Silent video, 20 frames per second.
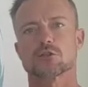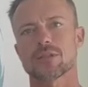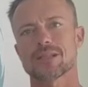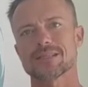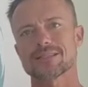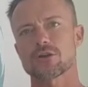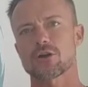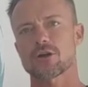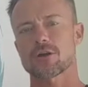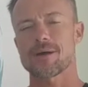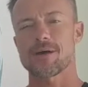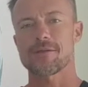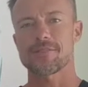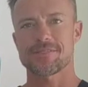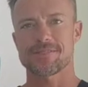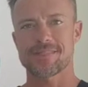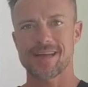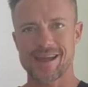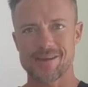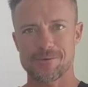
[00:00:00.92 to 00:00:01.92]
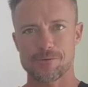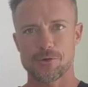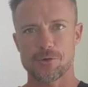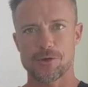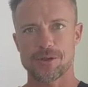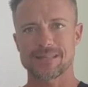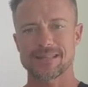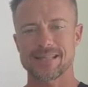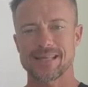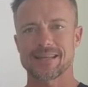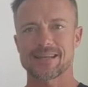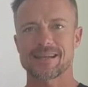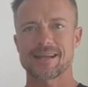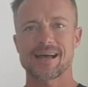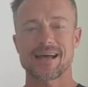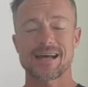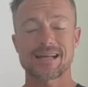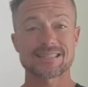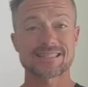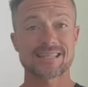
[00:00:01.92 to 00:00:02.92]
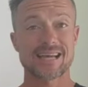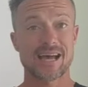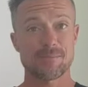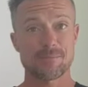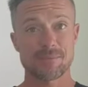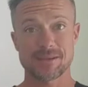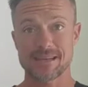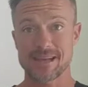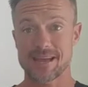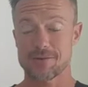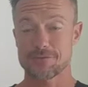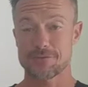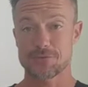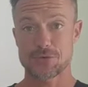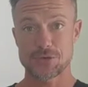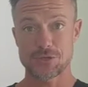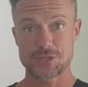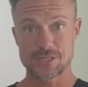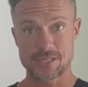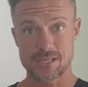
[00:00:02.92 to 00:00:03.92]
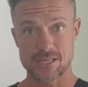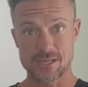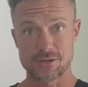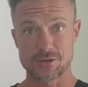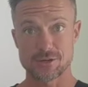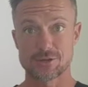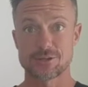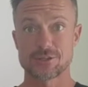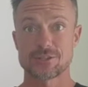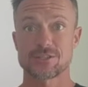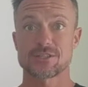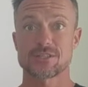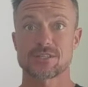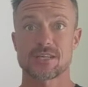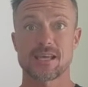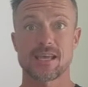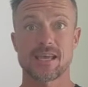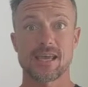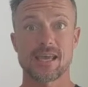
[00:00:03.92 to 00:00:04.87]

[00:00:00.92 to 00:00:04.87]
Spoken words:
So let's talk about thyroid gland, a hot topic now for years,